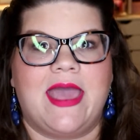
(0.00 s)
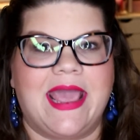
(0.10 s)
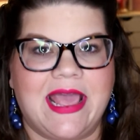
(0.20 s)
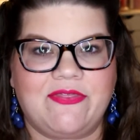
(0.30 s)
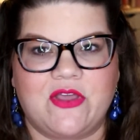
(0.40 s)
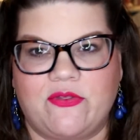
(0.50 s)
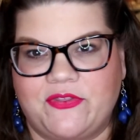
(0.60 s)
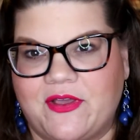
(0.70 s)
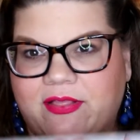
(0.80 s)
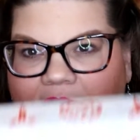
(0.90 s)
and the only
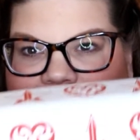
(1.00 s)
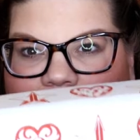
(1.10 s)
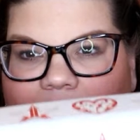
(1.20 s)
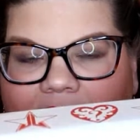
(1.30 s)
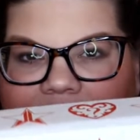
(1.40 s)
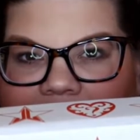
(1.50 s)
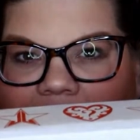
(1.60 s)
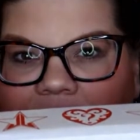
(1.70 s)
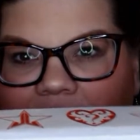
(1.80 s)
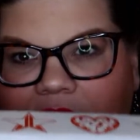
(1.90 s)
thing left was
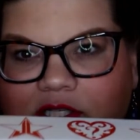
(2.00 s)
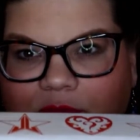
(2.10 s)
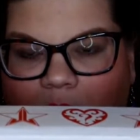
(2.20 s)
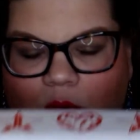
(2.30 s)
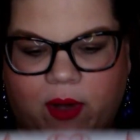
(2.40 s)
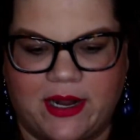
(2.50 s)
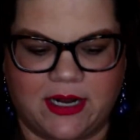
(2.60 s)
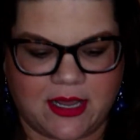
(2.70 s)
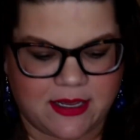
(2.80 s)
the small one.